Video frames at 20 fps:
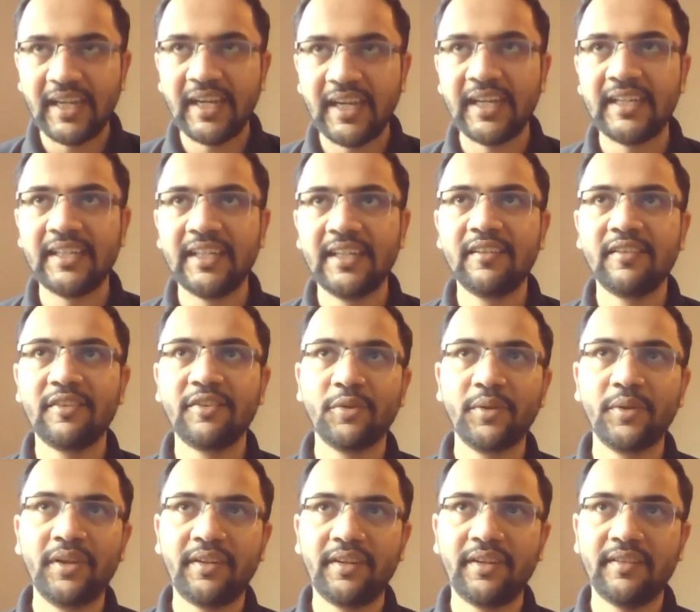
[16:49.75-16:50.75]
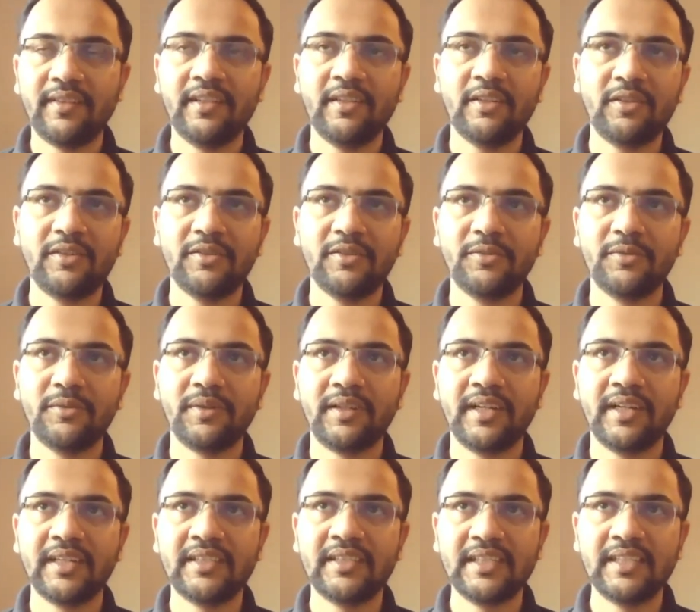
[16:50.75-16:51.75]
And it is so interesting
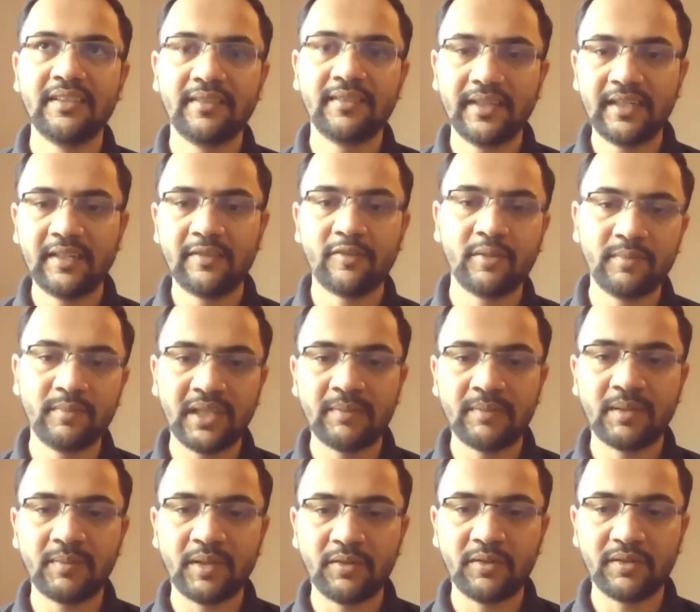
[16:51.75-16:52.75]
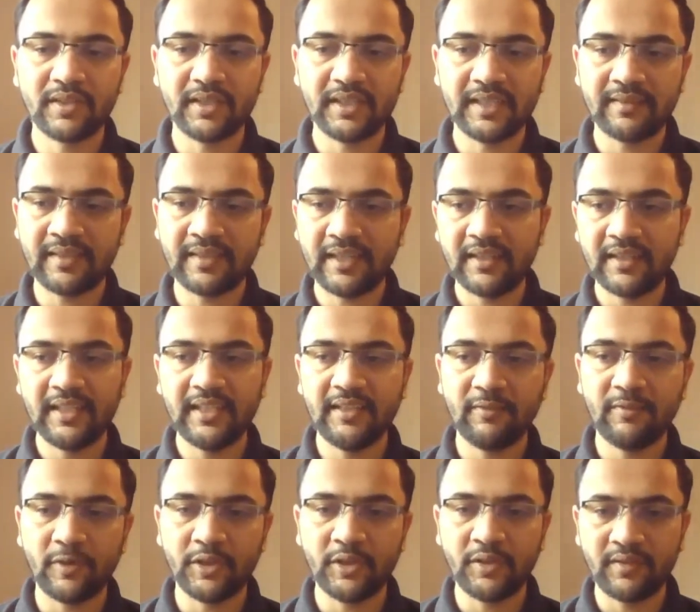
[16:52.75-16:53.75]
to get the insights from them about
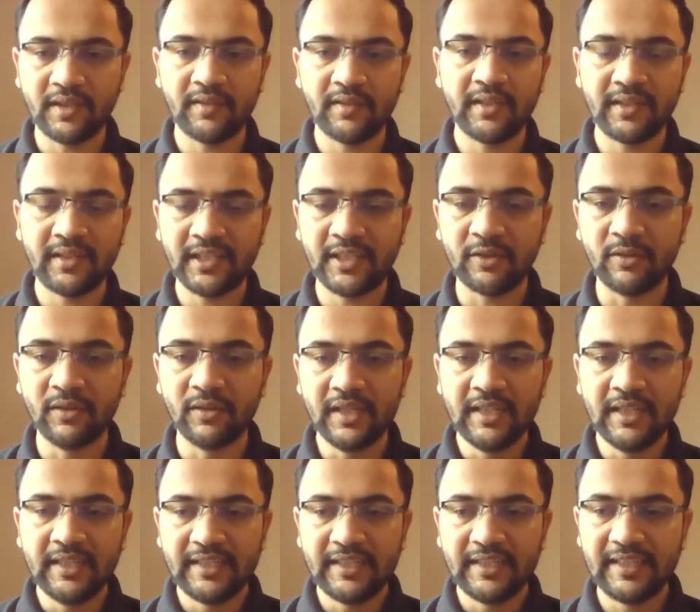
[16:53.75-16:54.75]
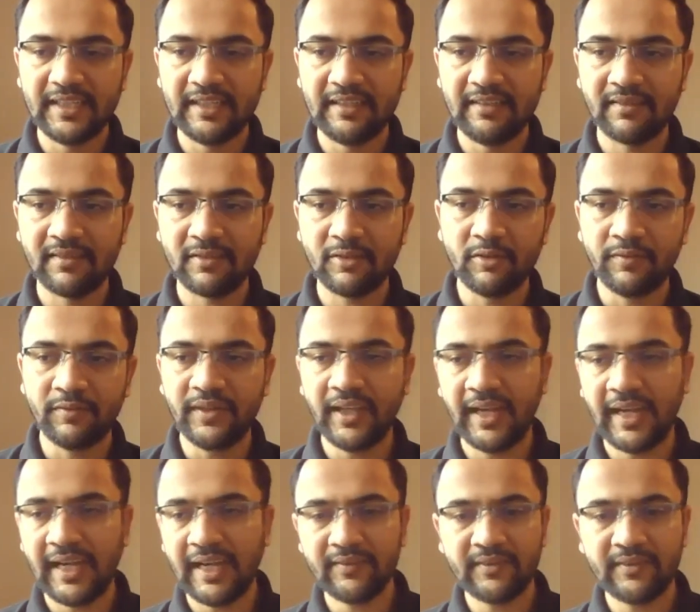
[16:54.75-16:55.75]
exactly what you said right now is, oh, we
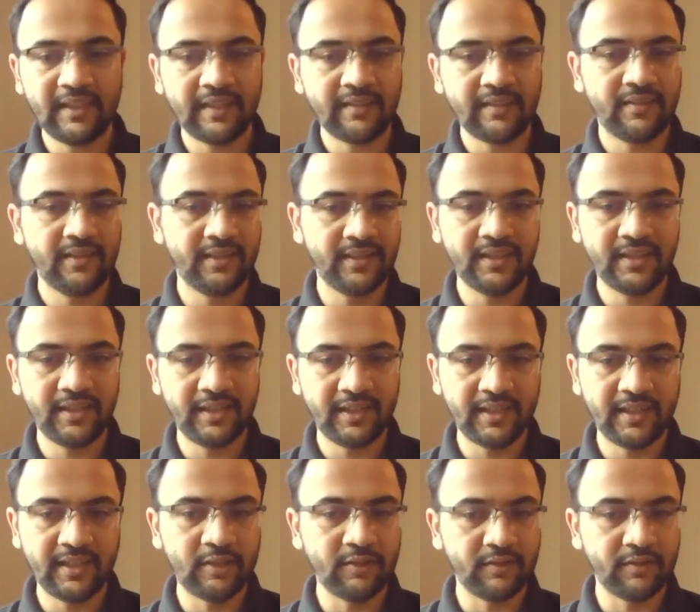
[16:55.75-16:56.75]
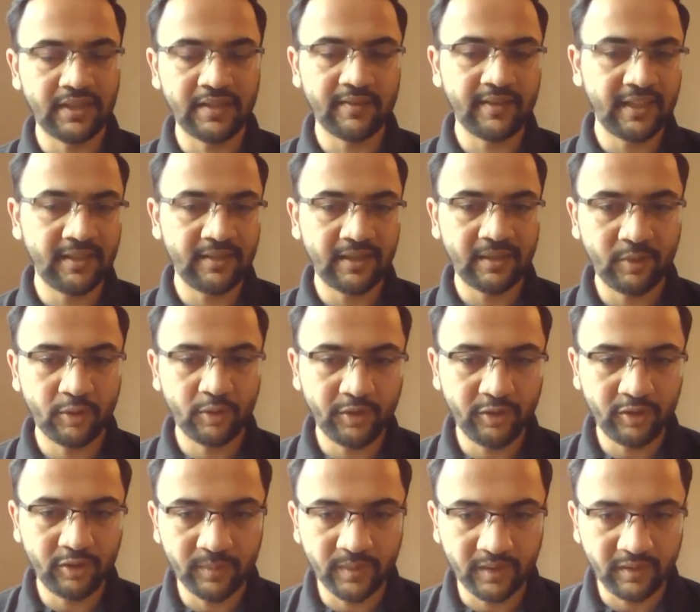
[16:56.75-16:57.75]
have this accelerator in-house. Let's say I'm
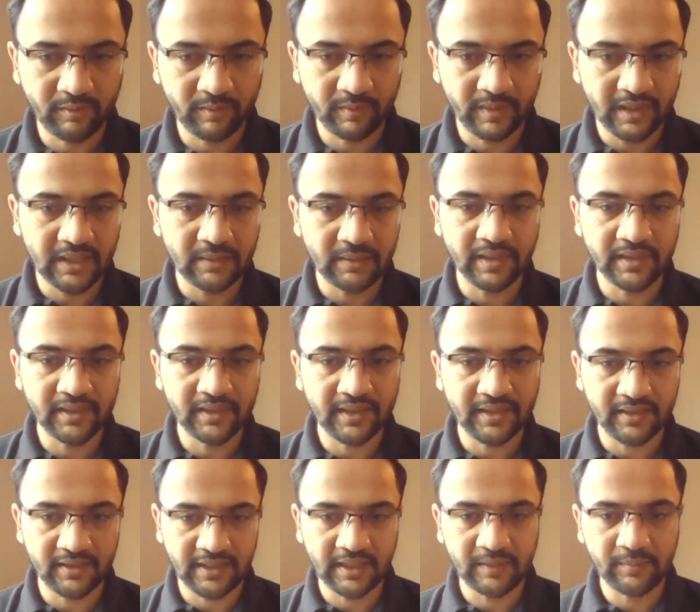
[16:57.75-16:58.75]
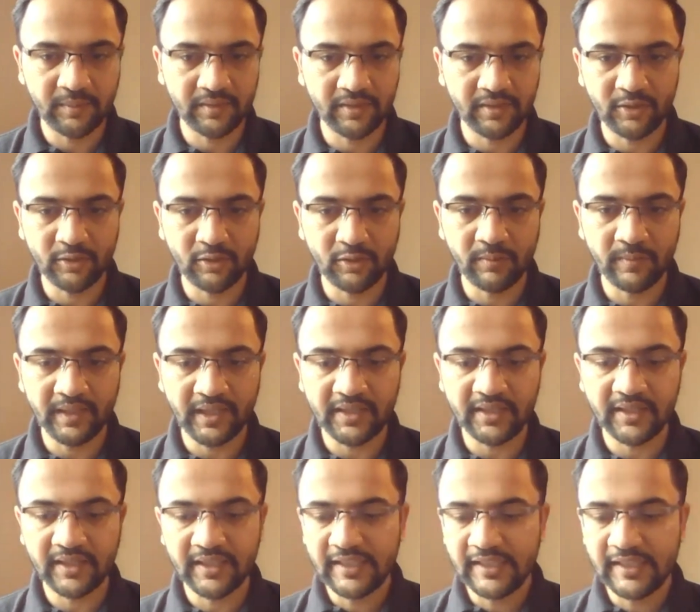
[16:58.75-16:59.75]
talking to a person from ARM, and that person told me
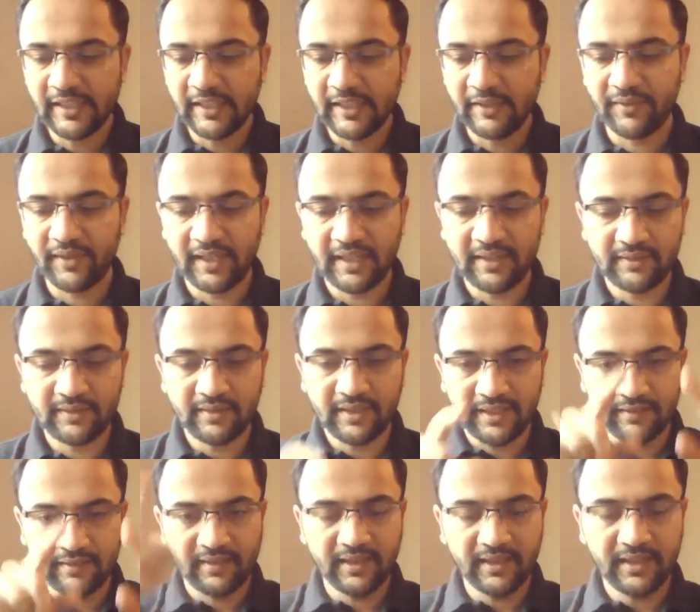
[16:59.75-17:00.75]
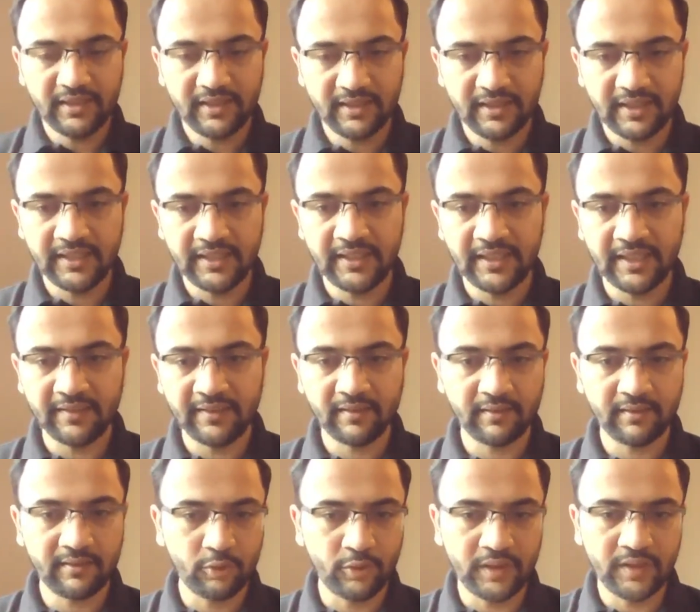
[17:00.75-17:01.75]
that we have this accelerator and it
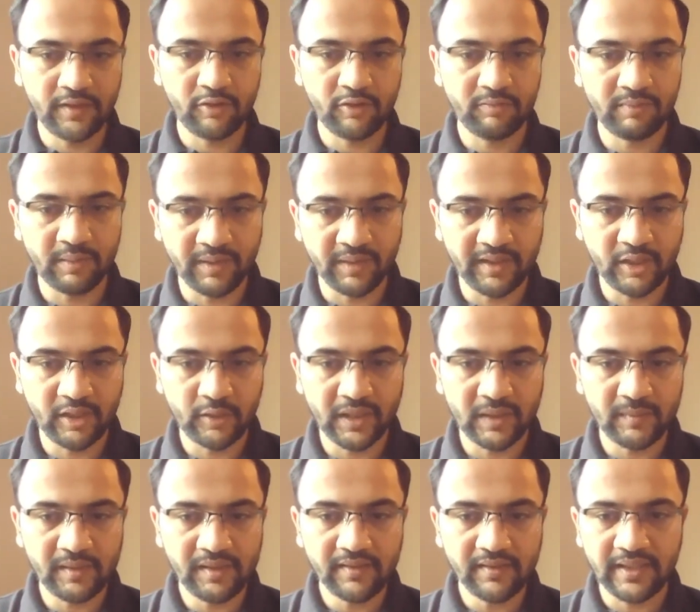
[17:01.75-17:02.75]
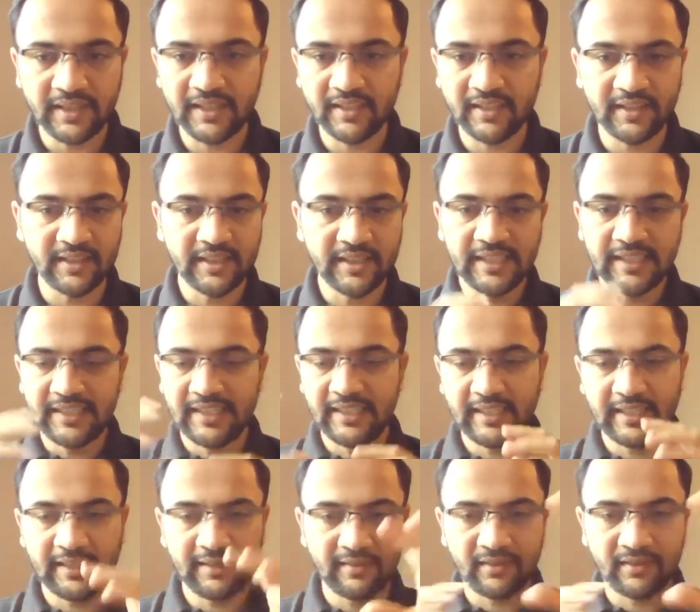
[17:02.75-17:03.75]
has so and so memory requirements and it
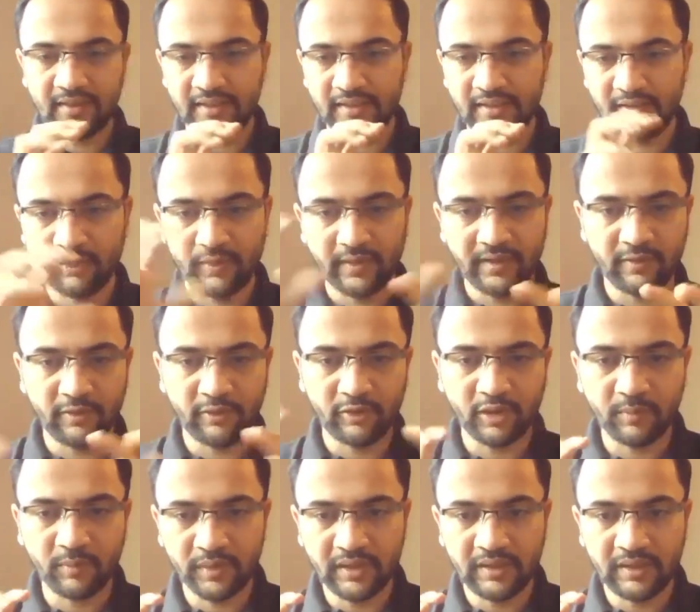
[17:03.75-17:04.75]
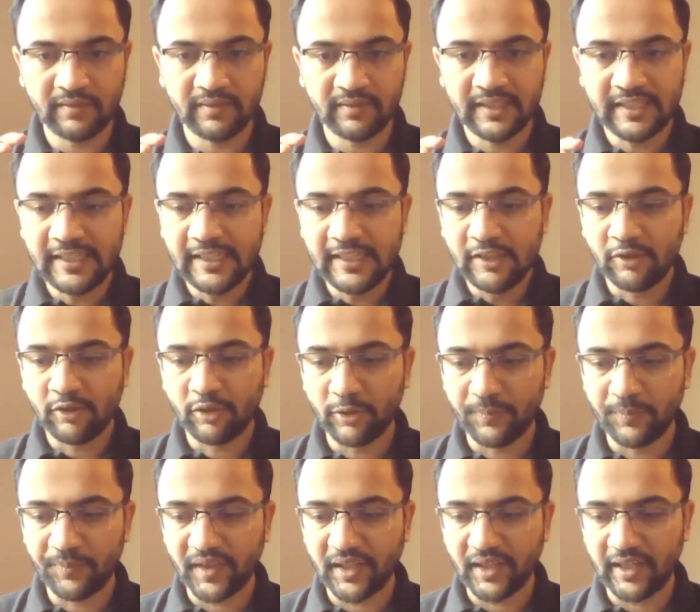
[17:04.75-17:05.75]
has so and so components.
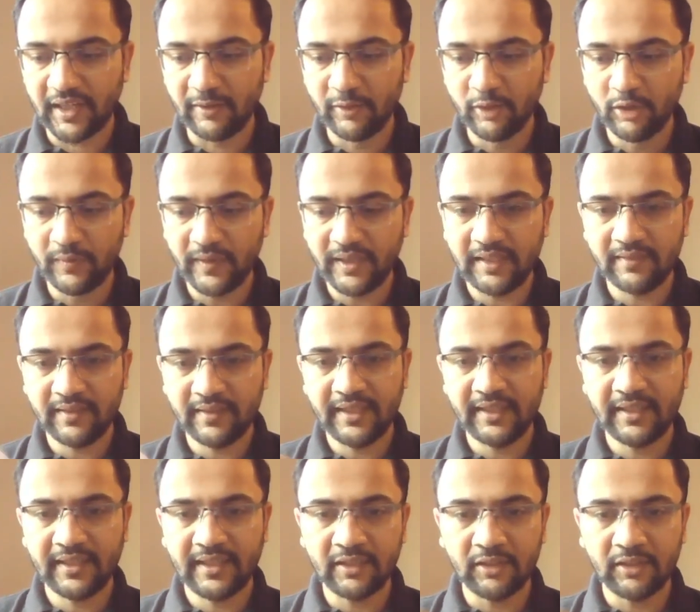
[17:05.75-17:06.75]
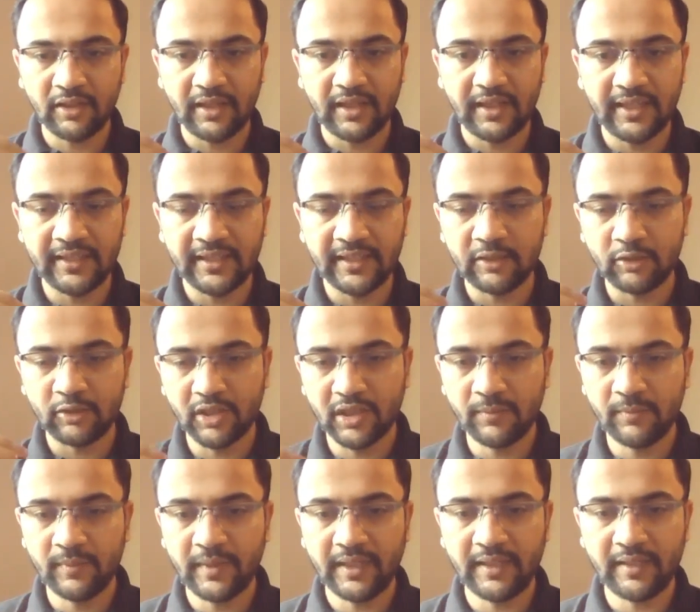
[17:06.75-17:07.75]
So how do we design an
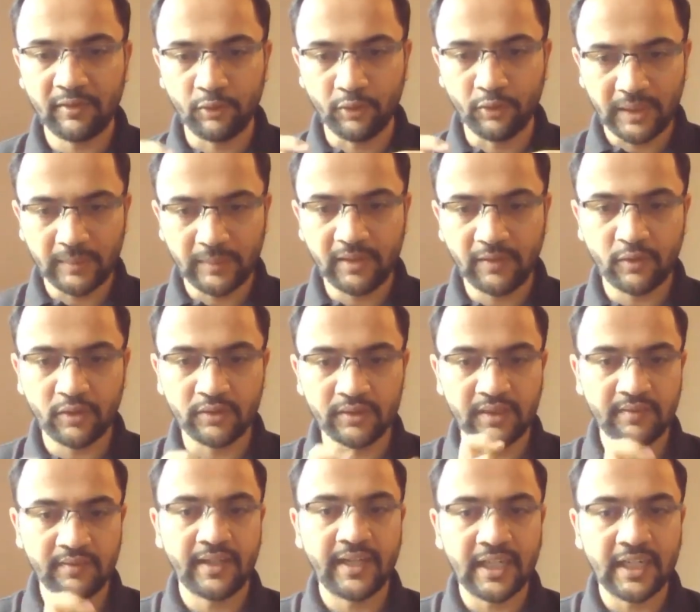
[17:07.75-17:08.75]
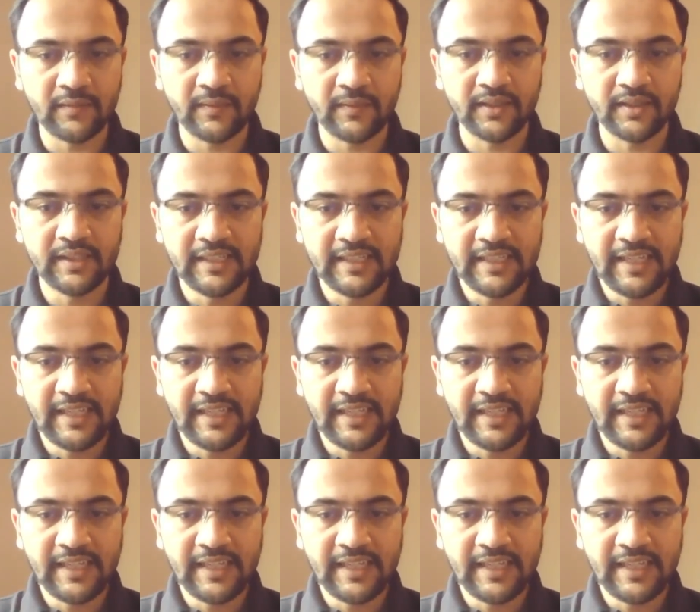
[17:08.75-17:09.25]
algorithm that is suitable for this hardware?